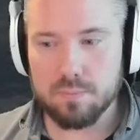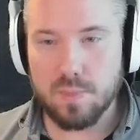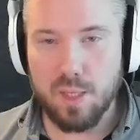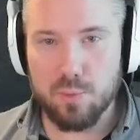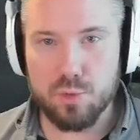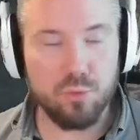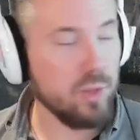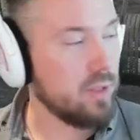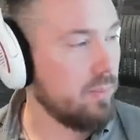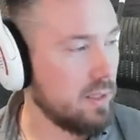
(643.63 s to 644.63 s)
It was a
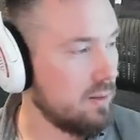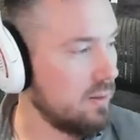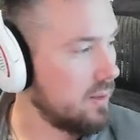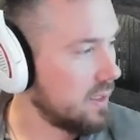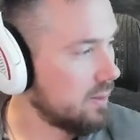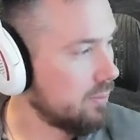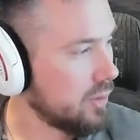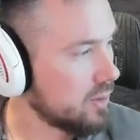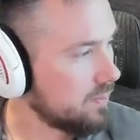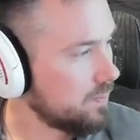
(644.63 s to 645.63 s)
great battle indeed,
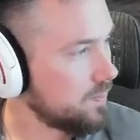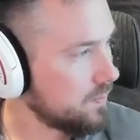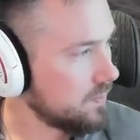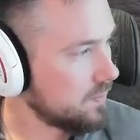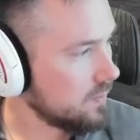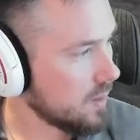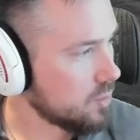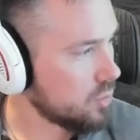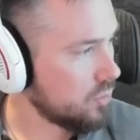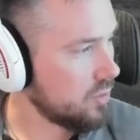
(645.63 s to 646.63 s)
Moz. I'm
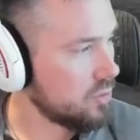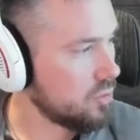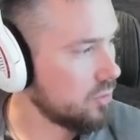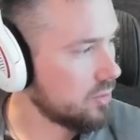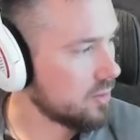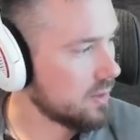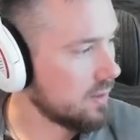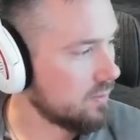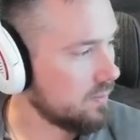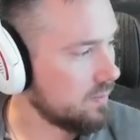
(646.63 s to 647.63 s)
sure you enjoyed yourself.